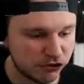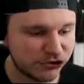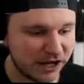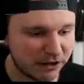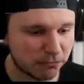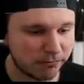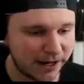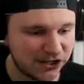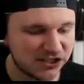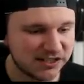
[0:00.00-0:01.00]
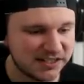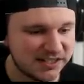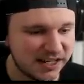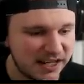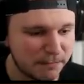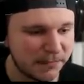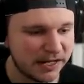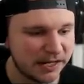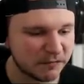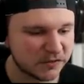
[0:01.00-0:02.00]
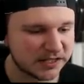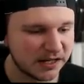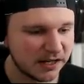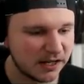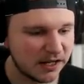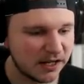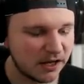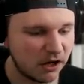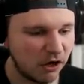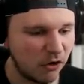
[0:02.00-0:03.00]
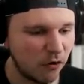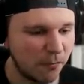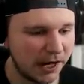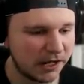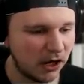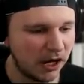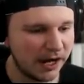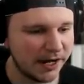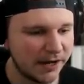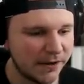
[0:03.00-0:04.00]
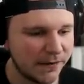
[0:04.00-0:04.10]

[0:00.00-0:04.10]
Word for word: Generation Z memes. Oh my god.